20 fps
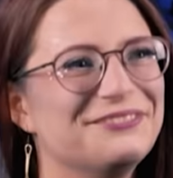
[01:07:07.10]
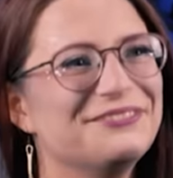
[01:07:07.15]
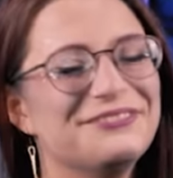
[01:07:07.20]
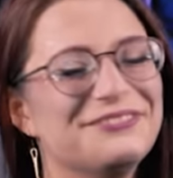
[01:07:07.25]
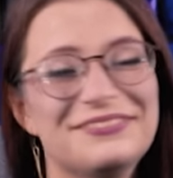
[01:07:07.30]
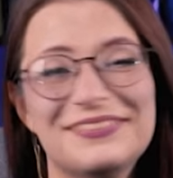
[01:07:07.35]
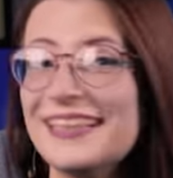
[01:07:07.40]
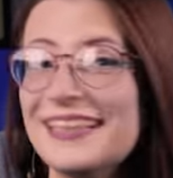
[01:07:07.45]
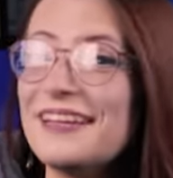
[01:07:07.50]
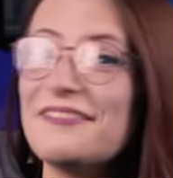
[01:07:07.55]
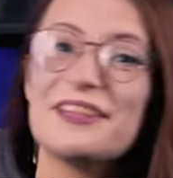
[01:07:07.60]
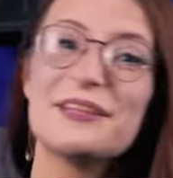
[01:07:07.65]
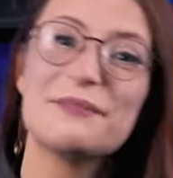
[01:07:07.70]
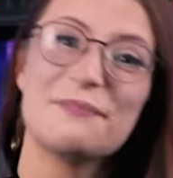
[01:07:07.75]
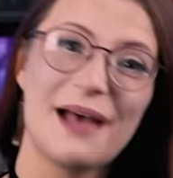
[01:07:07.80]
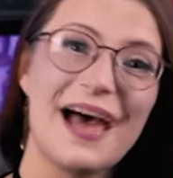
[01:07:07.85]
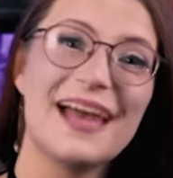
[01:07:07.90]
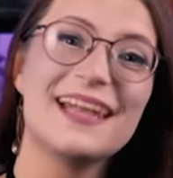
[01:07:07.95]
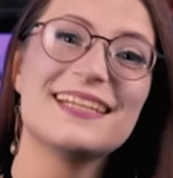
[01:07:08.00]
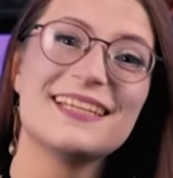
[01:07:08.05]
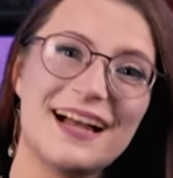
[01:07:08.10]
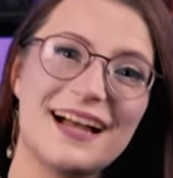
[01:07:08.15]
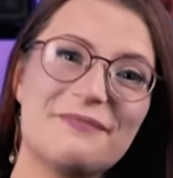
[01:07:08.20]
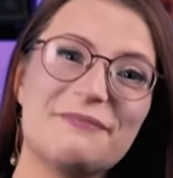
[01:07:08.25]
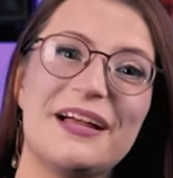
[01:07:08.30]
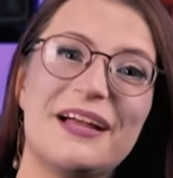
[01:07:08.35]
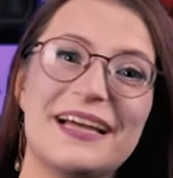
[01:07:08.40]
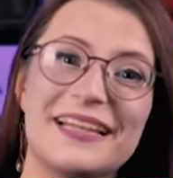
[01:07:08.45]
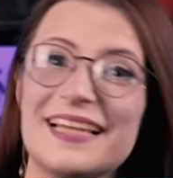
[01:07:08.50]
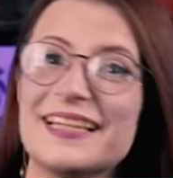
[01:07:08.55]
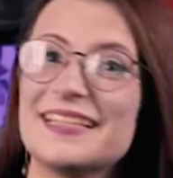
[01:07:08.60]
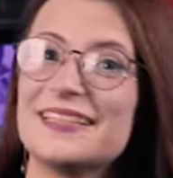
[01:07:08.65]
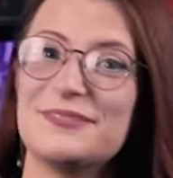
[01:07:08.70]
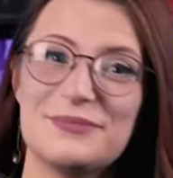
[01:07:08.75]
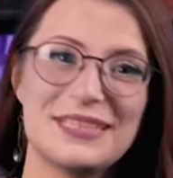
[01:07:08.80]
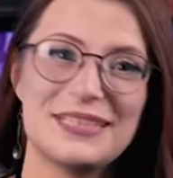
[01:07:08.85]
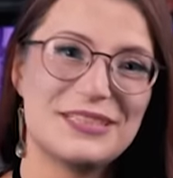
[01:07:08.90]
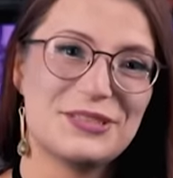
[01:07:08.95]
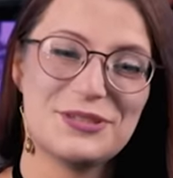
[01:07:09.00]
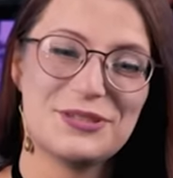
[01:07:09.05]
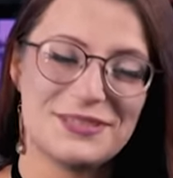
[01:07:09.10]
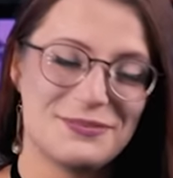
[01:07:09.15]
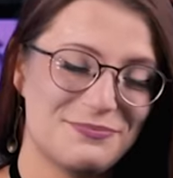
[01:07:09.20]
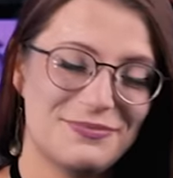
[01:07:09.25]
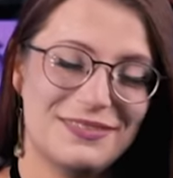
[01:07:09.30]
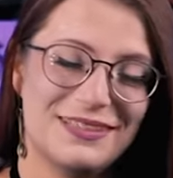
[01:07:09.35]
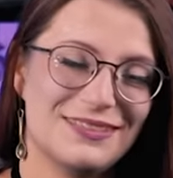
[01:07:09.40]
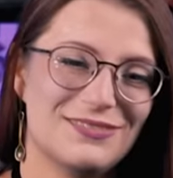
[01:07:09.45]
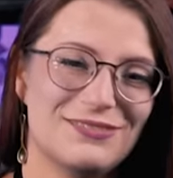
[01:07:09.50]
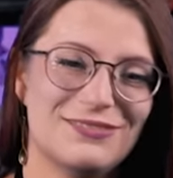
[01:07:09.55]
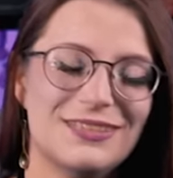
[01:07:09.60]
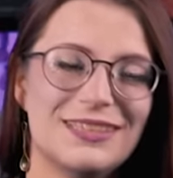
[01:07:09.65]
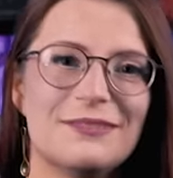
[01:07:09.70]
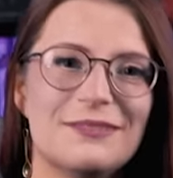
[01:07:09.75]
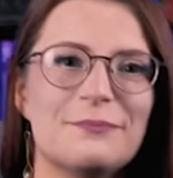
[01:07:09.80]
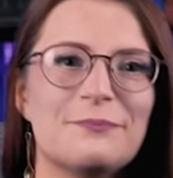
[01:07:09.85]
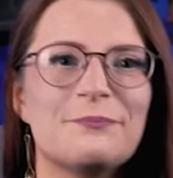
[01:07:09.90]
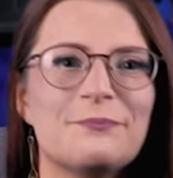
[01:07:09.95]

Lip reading: We live in the bad timeline.